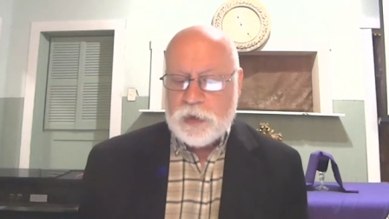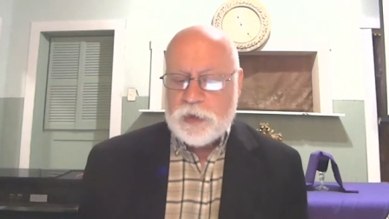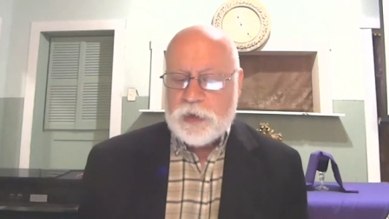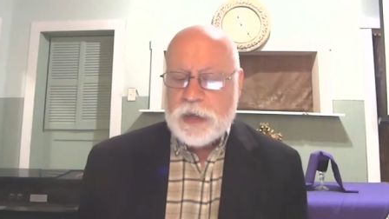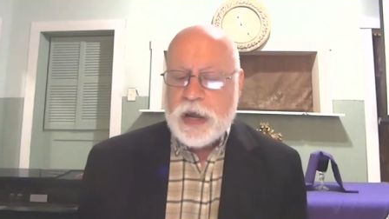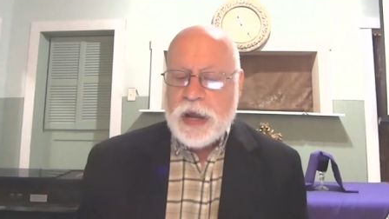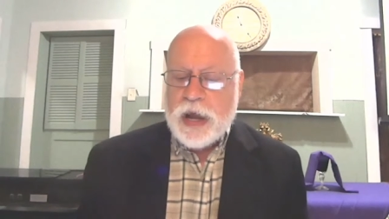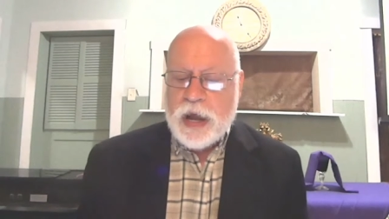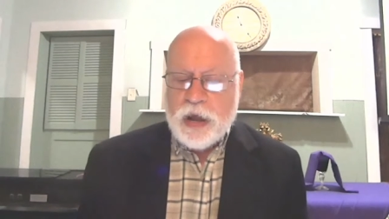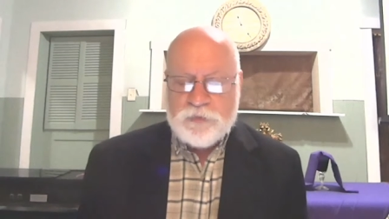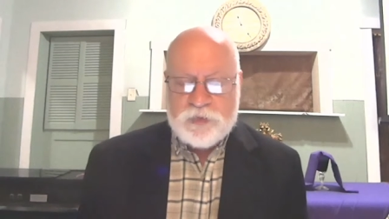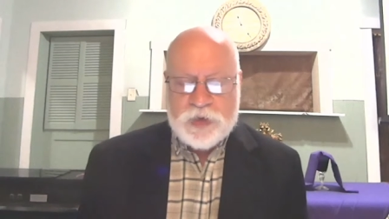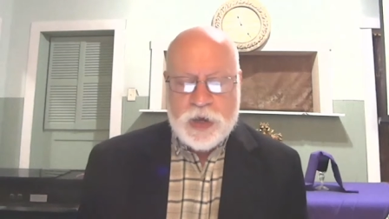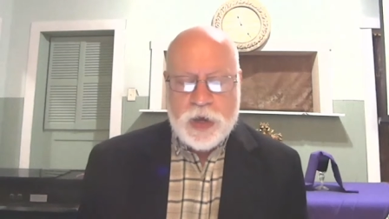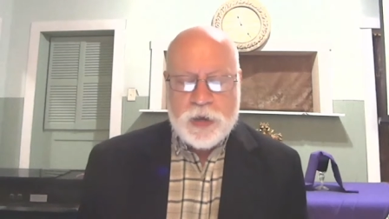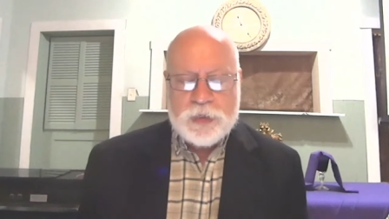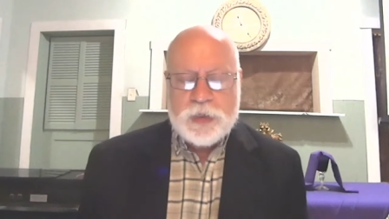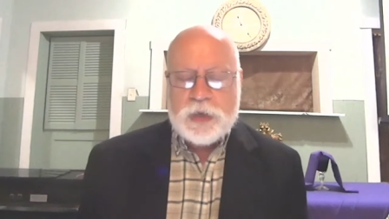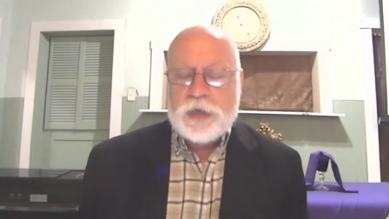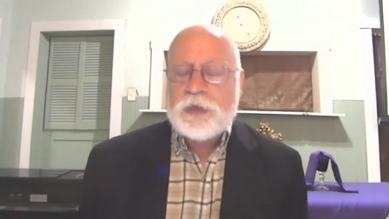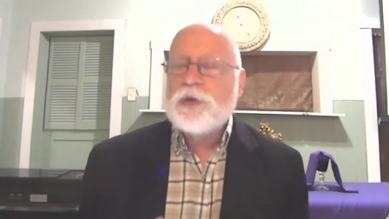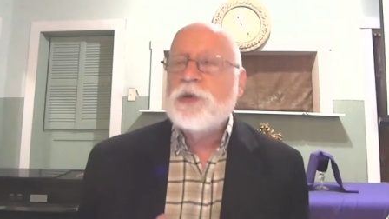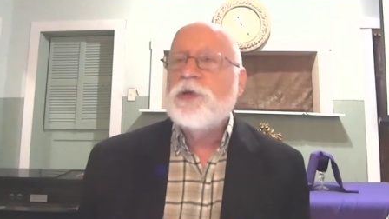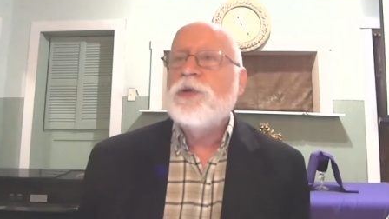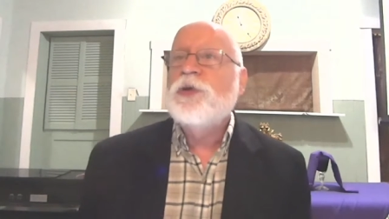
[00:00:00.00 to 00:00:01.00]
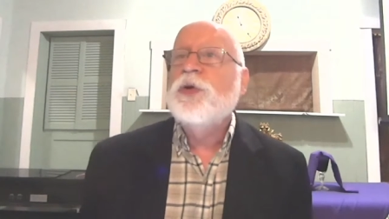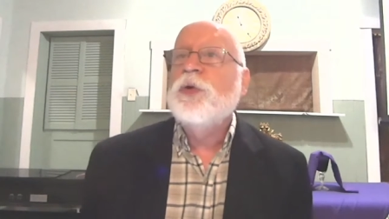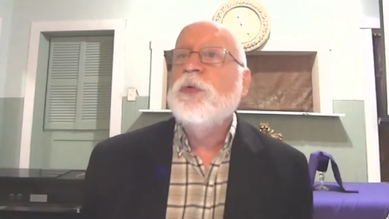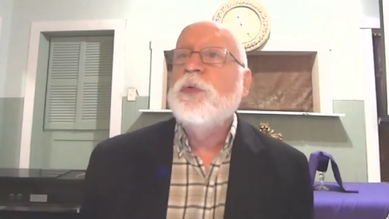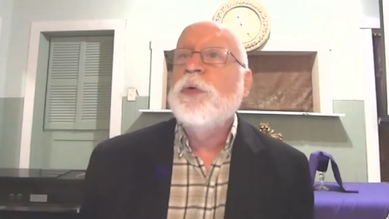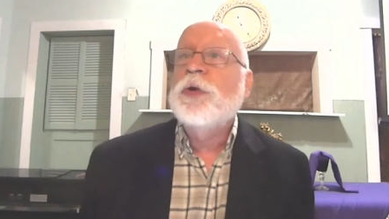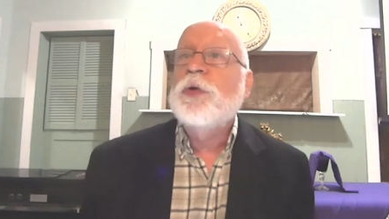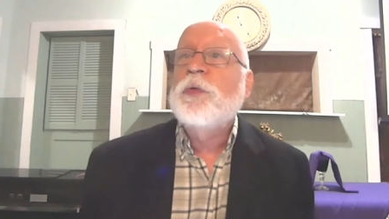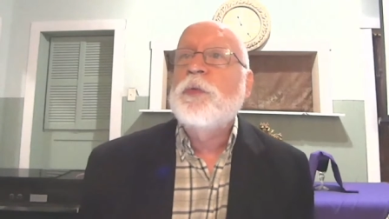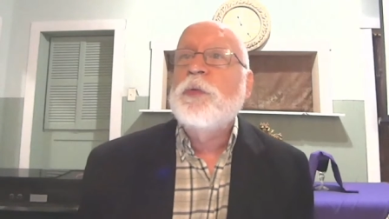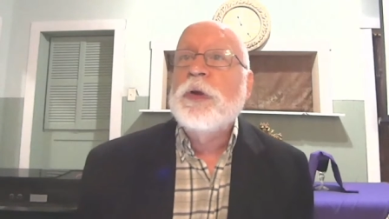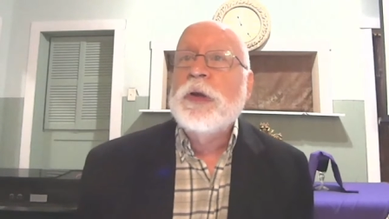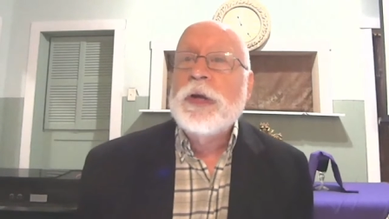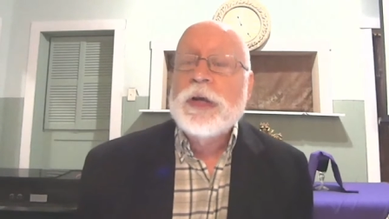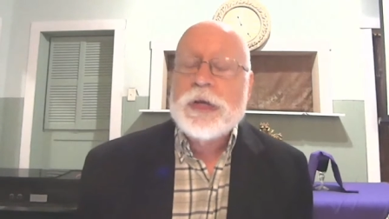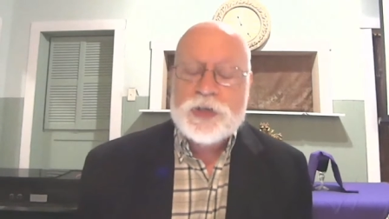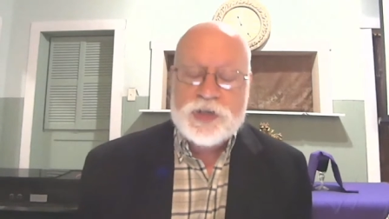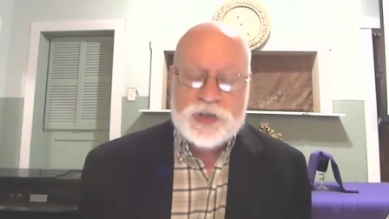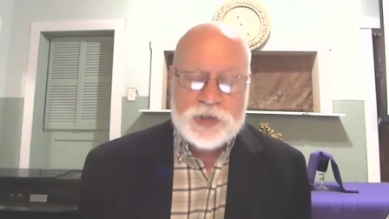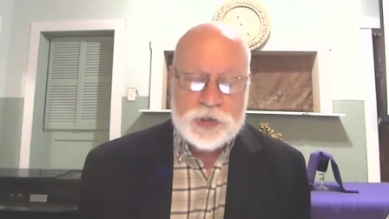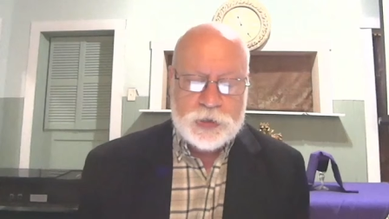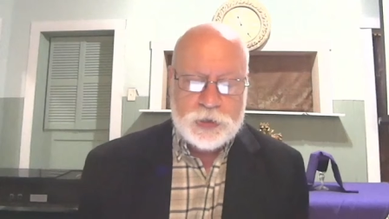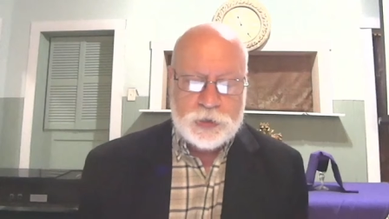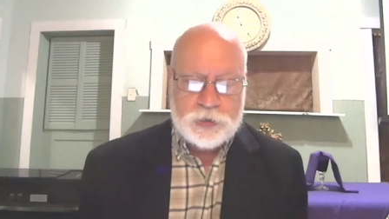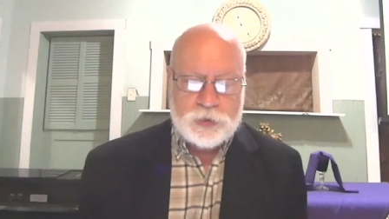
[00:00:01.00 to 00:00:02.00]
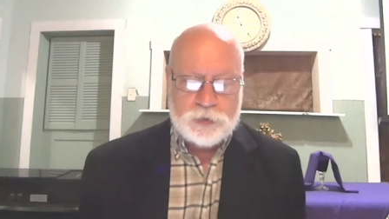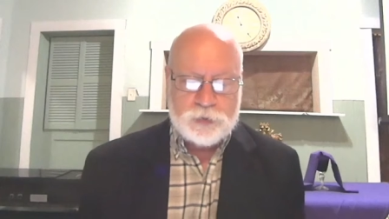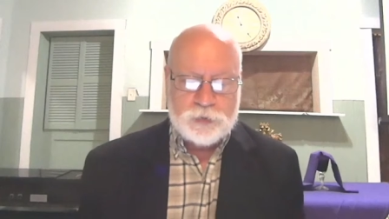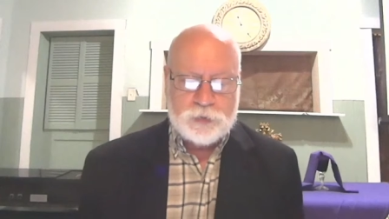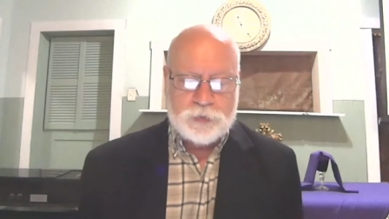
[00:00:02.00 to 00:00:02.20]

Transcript: they have nothing to do with religion,